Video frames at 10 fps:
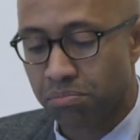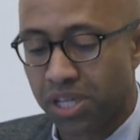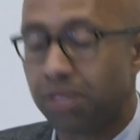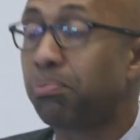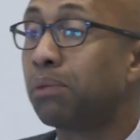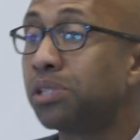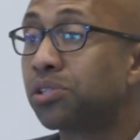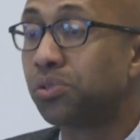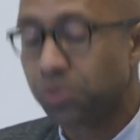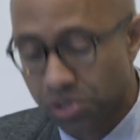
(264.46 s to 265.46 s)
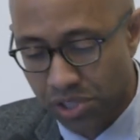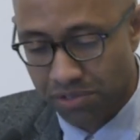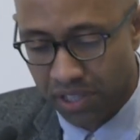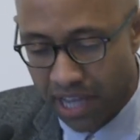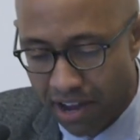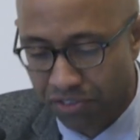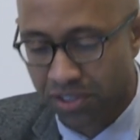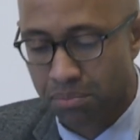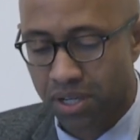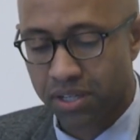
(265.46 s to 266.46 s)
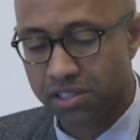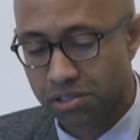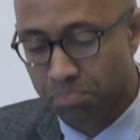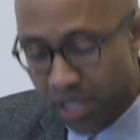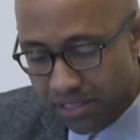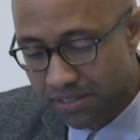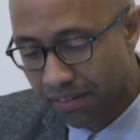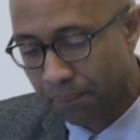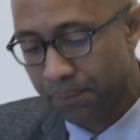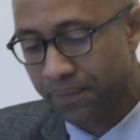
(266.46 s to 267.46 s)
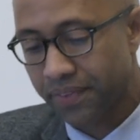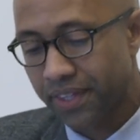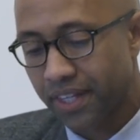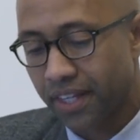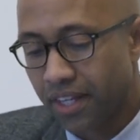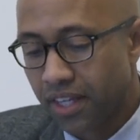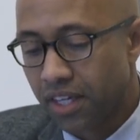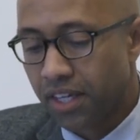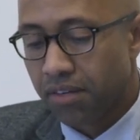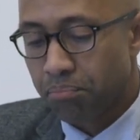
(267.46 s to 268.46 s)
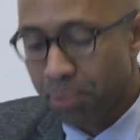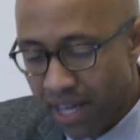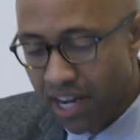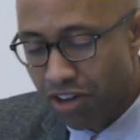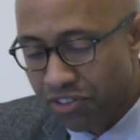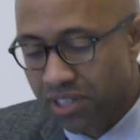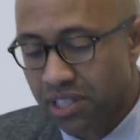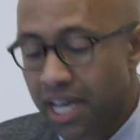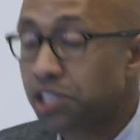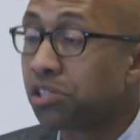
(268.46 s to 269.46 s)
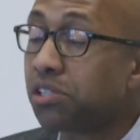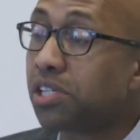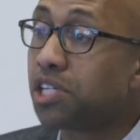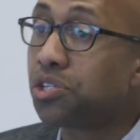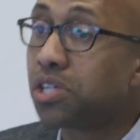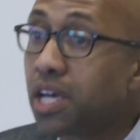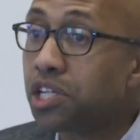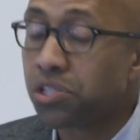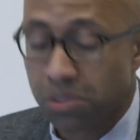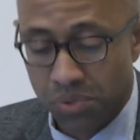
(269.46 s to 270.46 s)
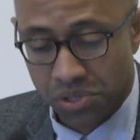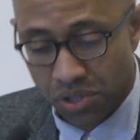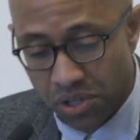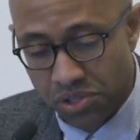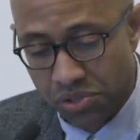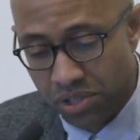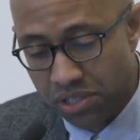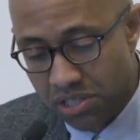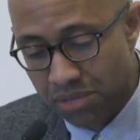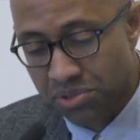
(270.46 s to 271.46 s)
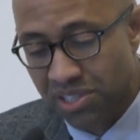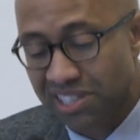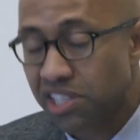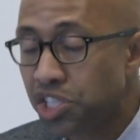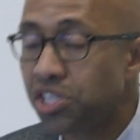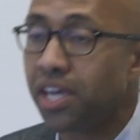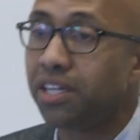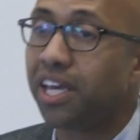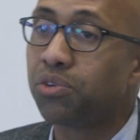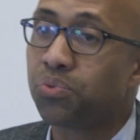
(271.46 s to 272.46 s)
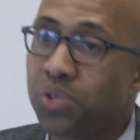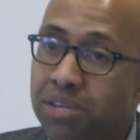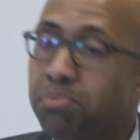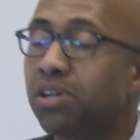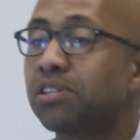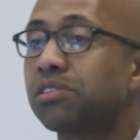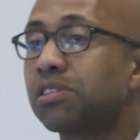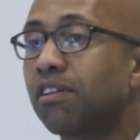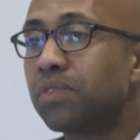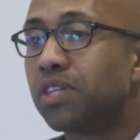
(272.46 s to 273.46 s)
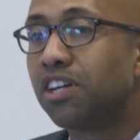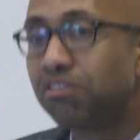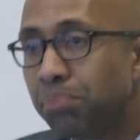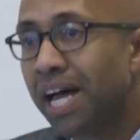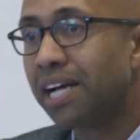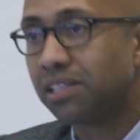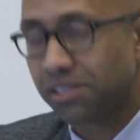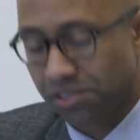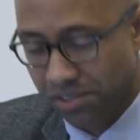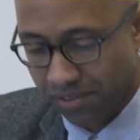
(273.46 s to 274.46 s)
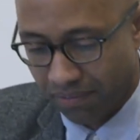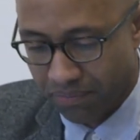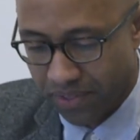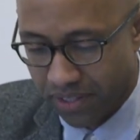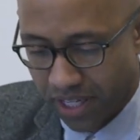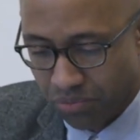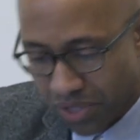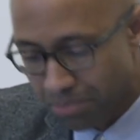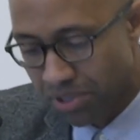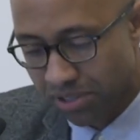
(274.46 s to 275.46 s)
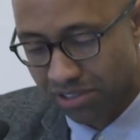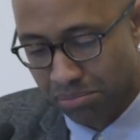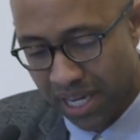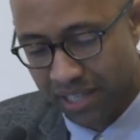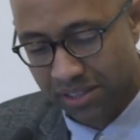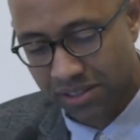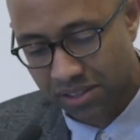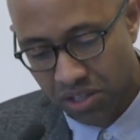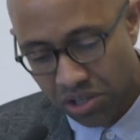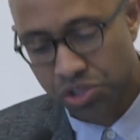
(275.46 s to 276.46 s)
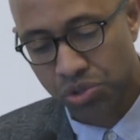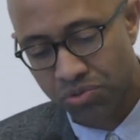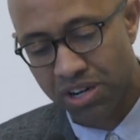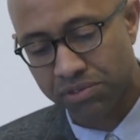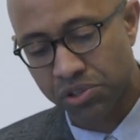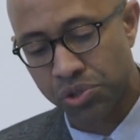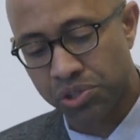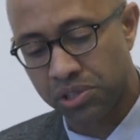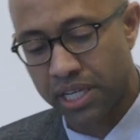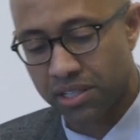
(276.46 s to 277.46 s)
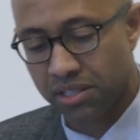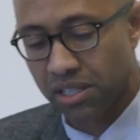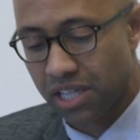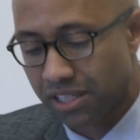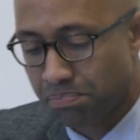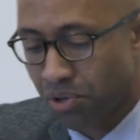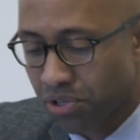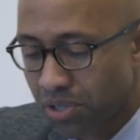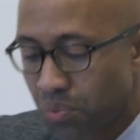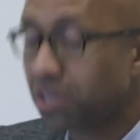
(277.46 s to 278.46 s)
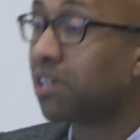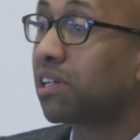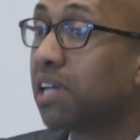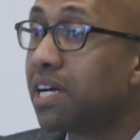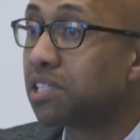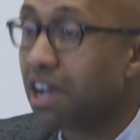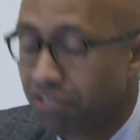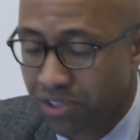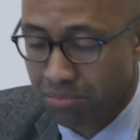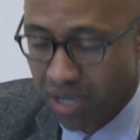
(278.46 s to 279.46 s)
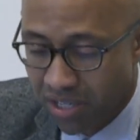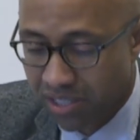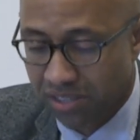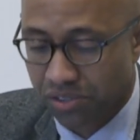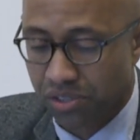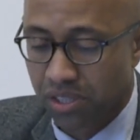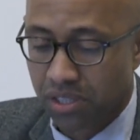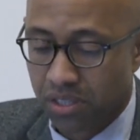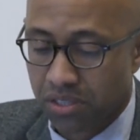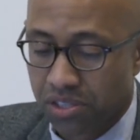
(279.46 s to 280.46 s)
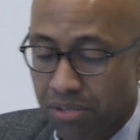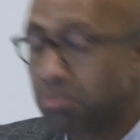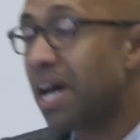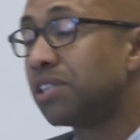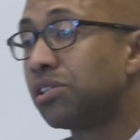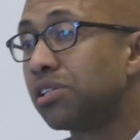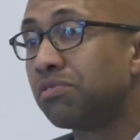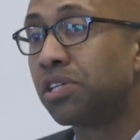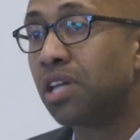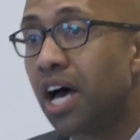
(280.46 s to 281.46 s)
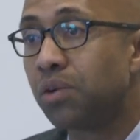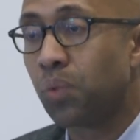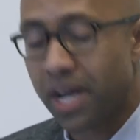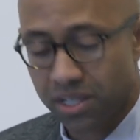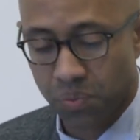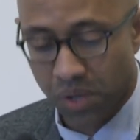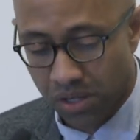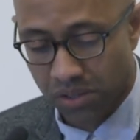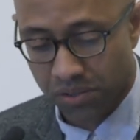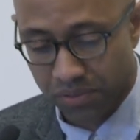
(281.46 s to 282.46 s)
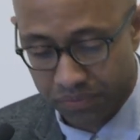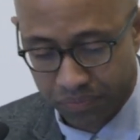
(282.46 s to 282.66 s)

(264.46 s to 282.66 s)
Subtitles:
of many public schools serving African Americans, but Pan-African nationalist education was also an attempt to initiate a rebirth of blackness, a cultural revolution that could connect poor and working class African Americans to the masses of the non-white world.